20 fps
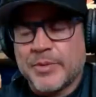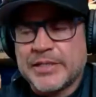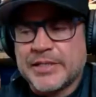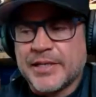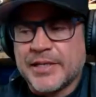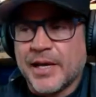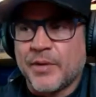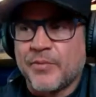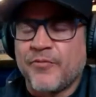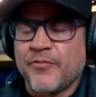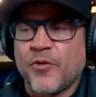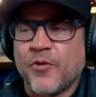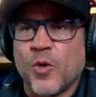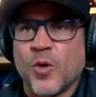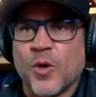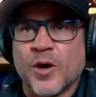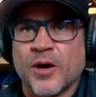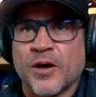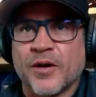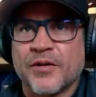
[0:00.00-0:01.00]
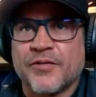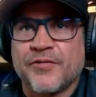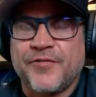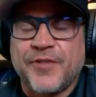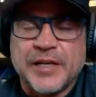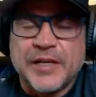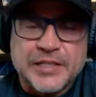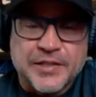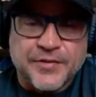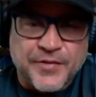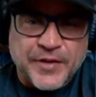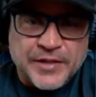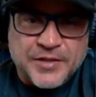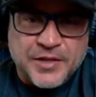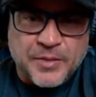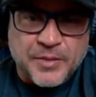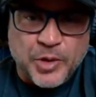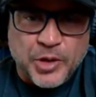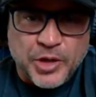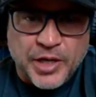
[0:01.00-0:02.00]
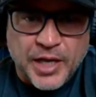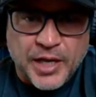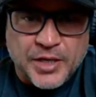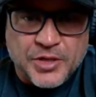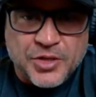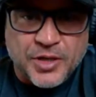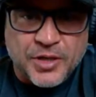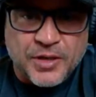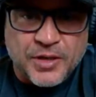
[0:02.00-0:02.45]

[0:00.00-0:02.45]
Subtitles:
to be said for face-to-face communication,